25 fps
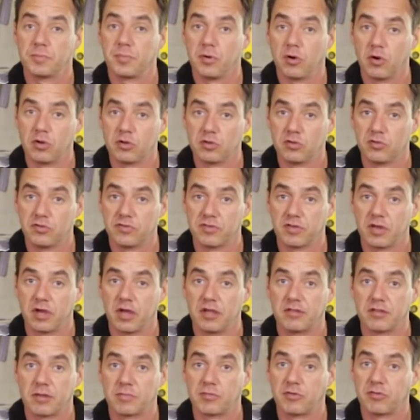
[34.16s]
particle
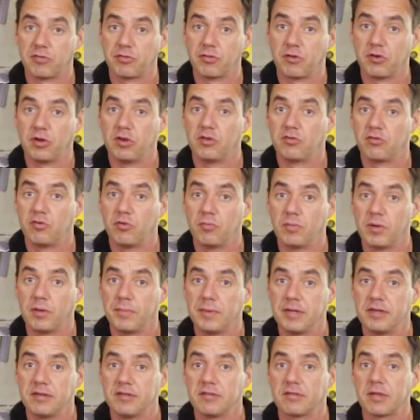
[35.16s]
size up to 32
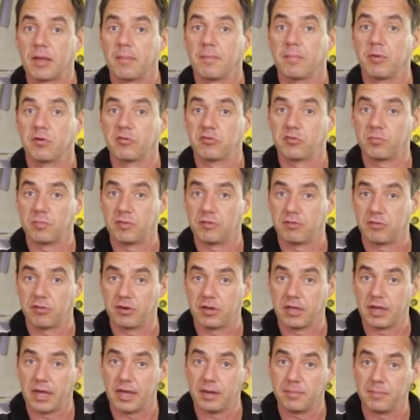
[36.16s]
millimeters and possibly
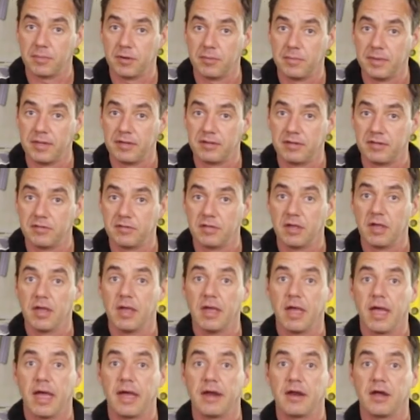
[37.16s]
38 millimeters
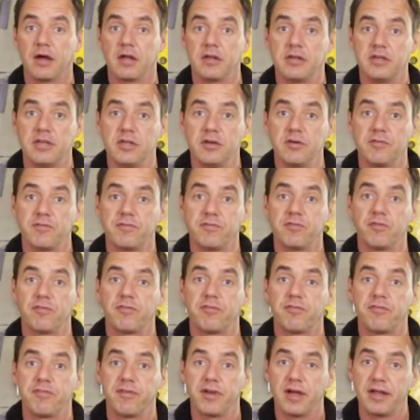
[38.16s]
and ideal for
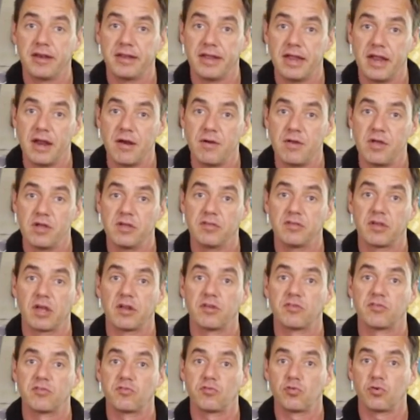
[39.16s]
flood areas
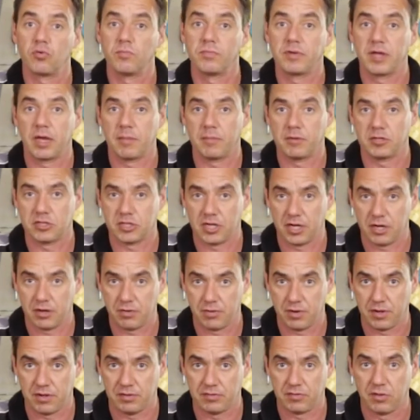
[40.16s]
and storm damage
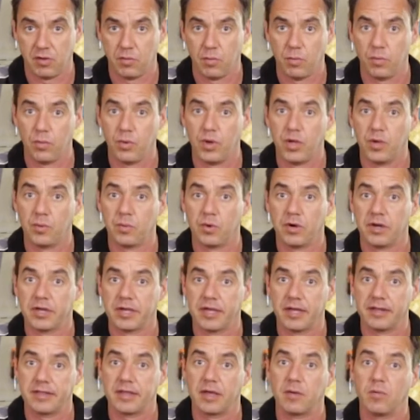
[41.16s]
areas where you want to
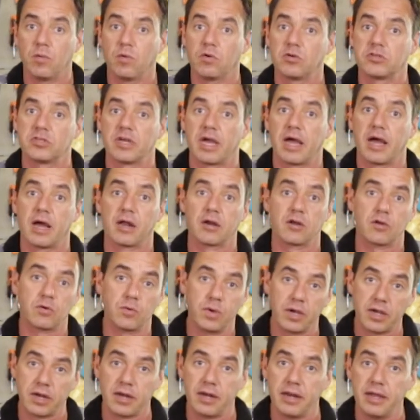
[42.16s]
get that water out
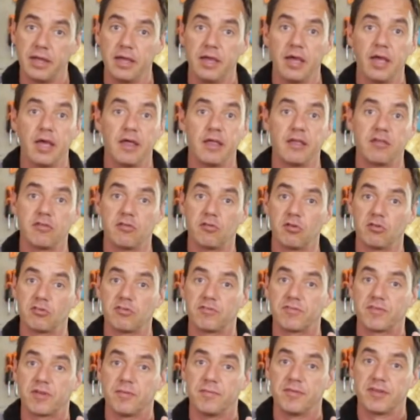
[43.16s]
quickly. There's
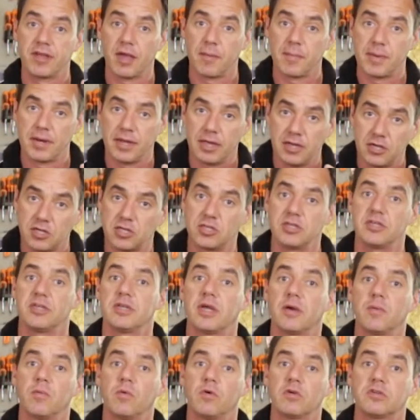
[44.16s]
lots of contamination in
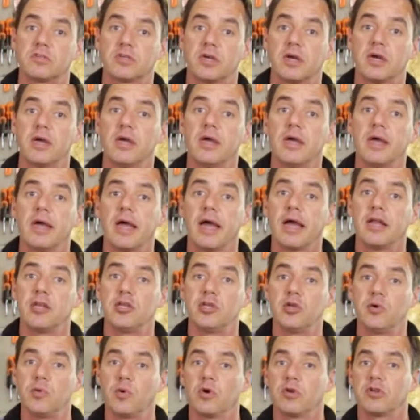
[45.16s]
that water
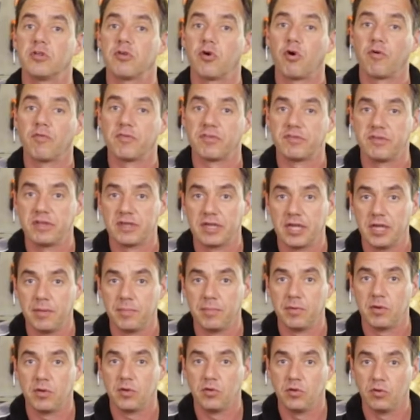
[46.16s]
and you want to obviously
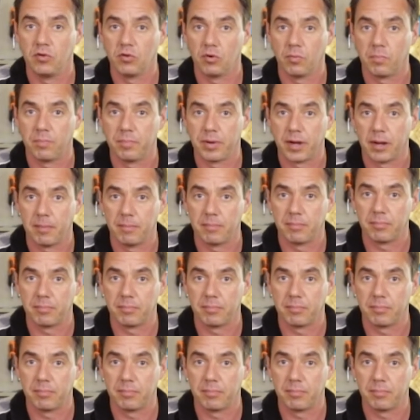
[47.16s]
keep your pump